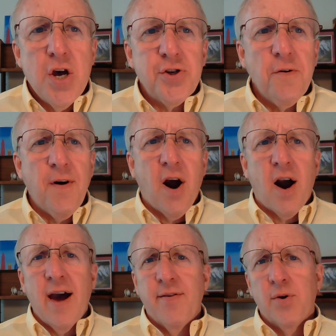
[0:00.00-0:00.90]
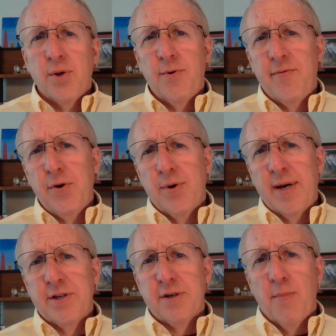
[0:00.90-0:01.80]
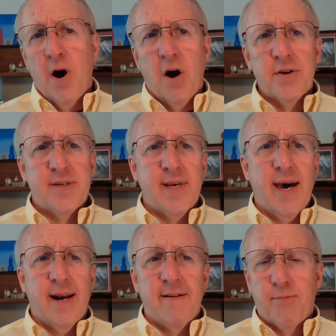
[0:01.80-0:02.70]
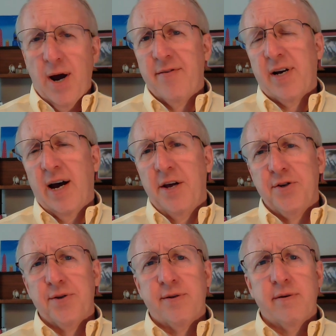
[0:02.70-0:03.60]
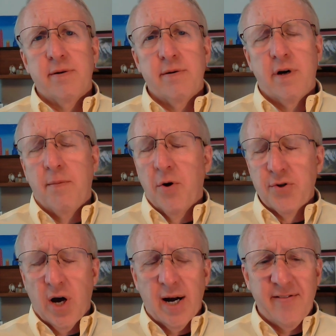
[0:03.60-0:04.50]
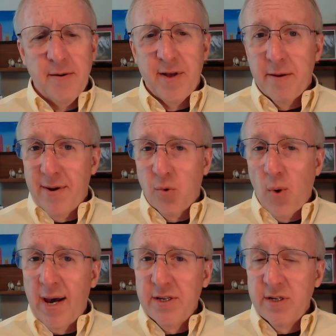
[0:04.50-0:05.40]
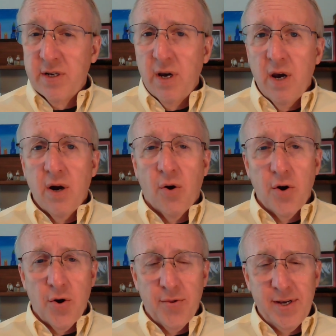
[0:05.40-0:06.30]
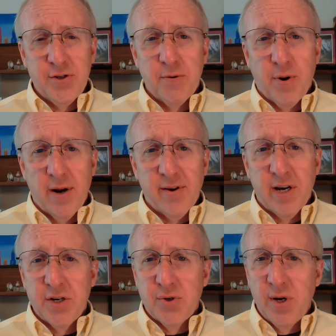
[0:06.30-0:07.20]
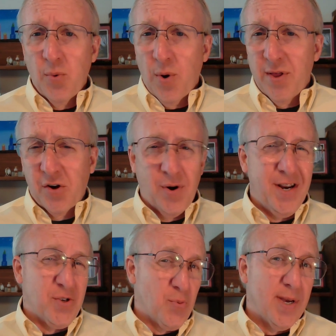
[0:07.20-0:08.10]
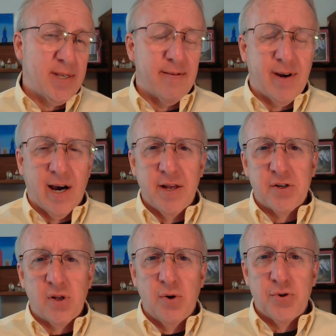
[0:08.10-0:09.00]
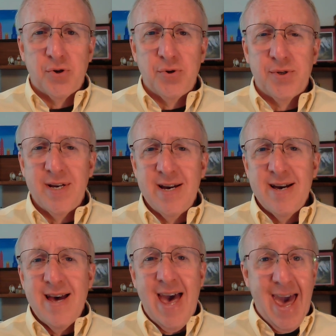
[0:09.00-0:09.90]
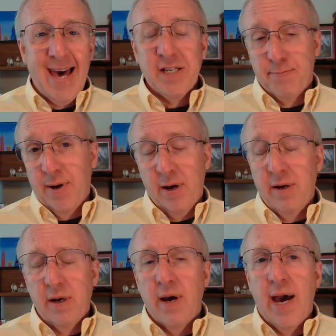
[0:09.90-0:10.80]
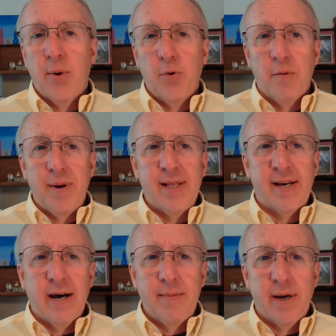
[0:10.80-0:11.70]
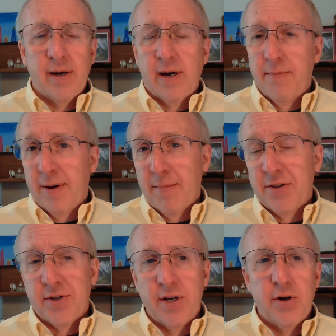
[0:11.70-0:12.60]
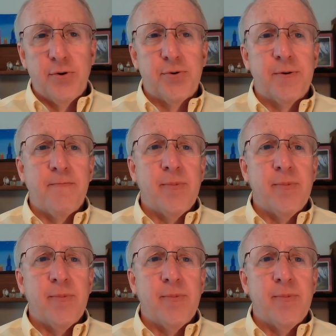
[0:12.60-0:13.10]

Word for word: So far, I've only reviewed a small set of private colleges, almost all of them in the Midwest or northeastern part of the country where the greatest risk of college closures has been and will be in the coming coming months and years.